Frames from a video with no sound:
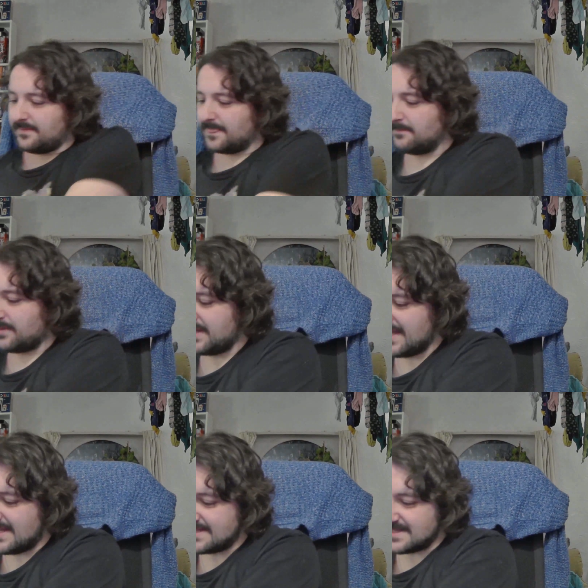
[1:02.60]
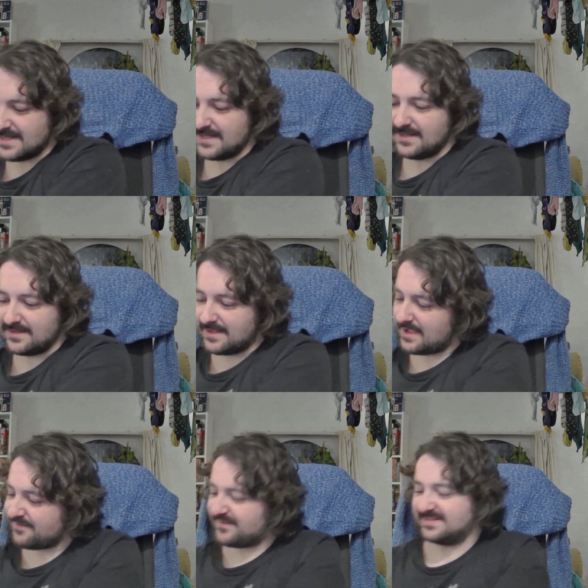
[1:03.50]
but it is
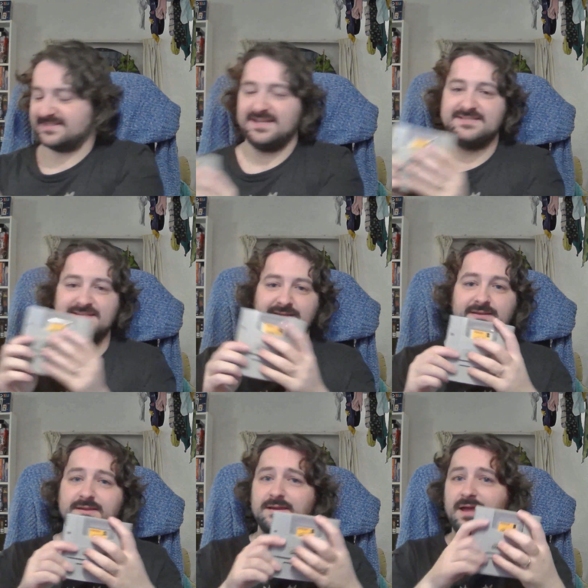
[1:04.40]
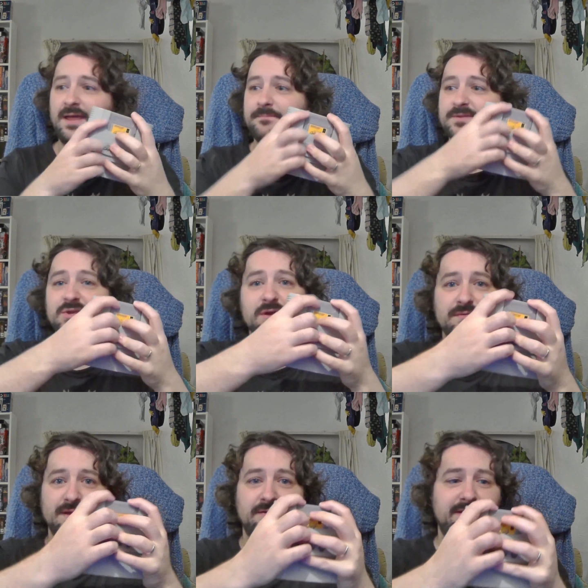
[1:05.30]
a fascinating
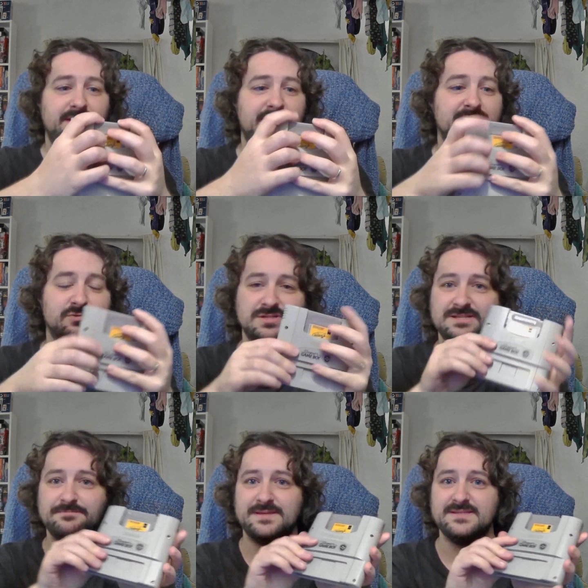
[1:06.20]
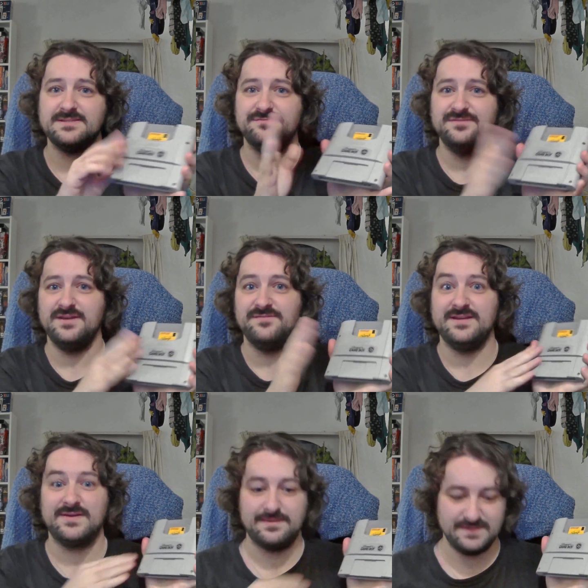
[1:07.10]
curio and an interesting piece of
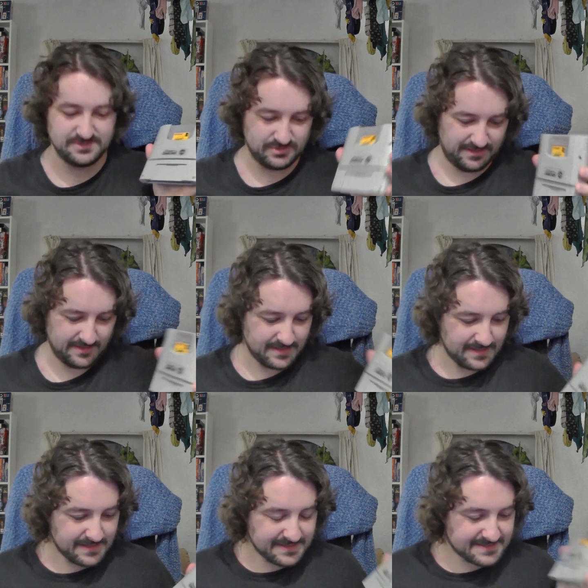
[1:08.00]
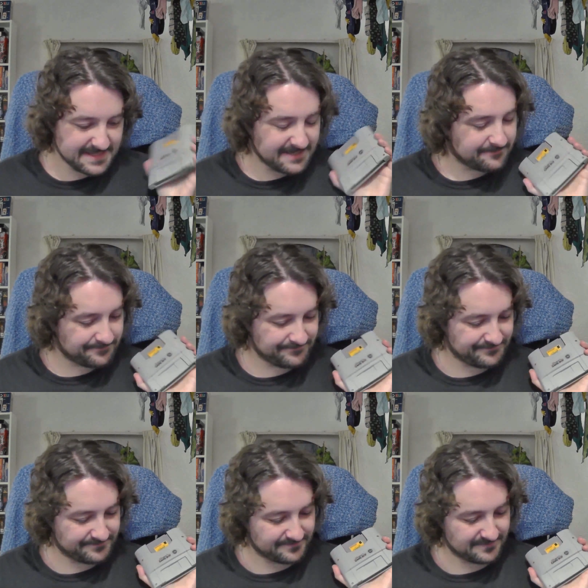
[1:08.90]
video game history. You see,
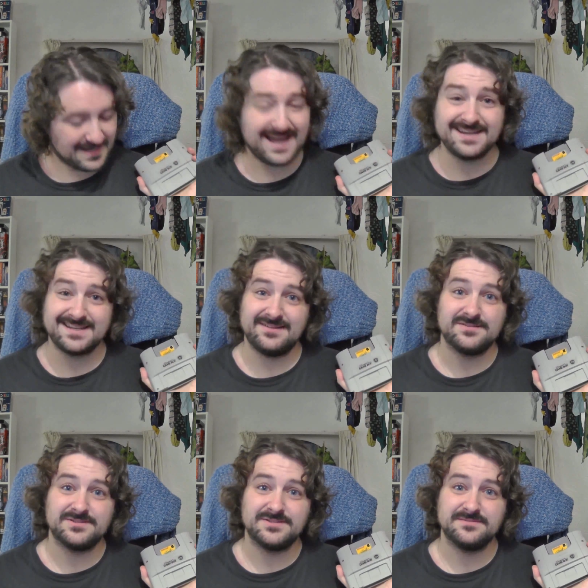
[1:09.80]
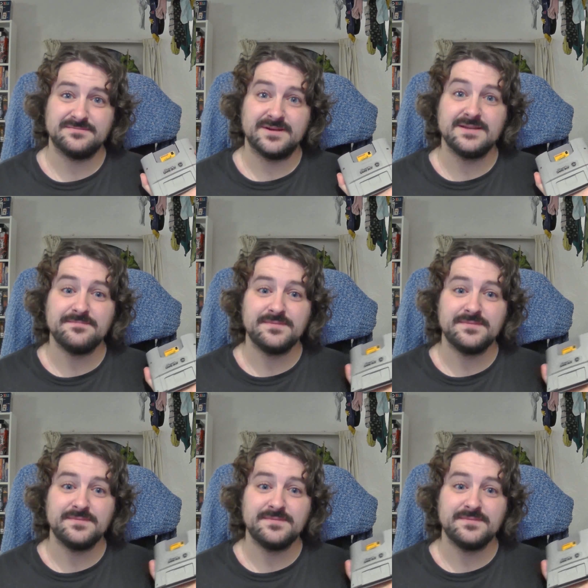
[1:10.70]
handhelds, right?